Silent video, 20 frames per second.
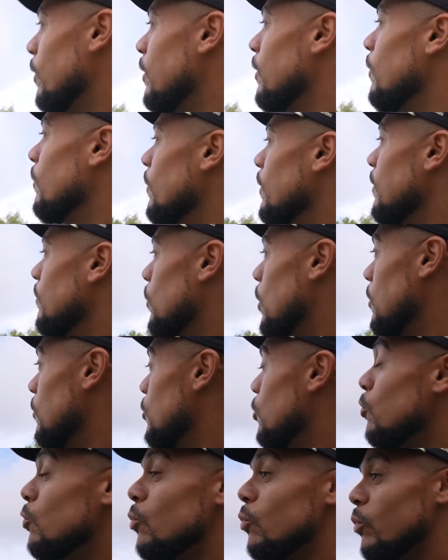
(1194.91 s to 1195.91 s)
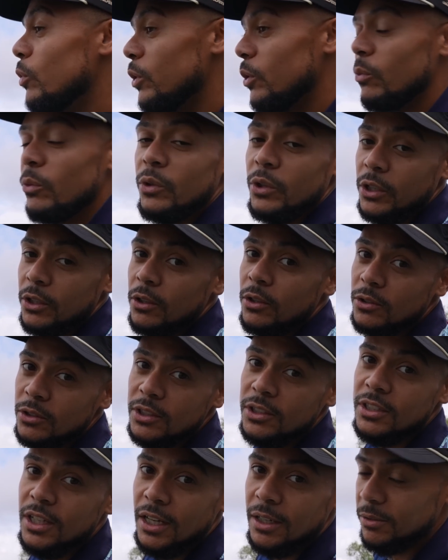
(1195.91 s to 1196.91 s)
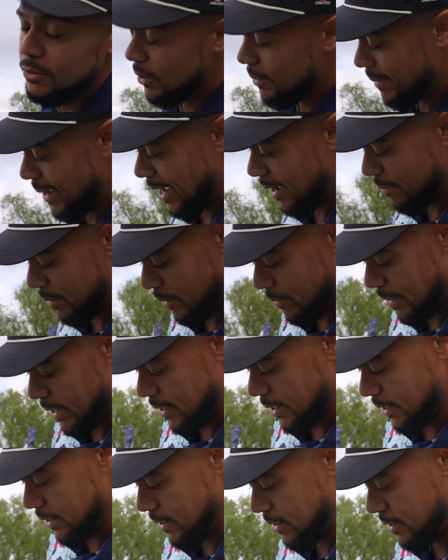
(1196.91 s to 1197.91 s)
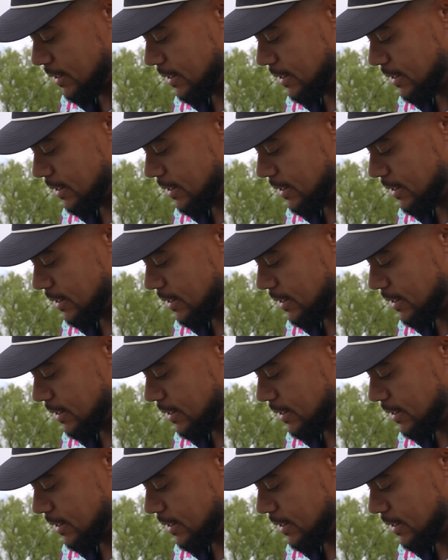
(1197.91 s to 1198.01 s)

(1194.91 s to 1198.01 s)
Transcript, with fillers: really, well, two really, really close this time, so I'm happy about it.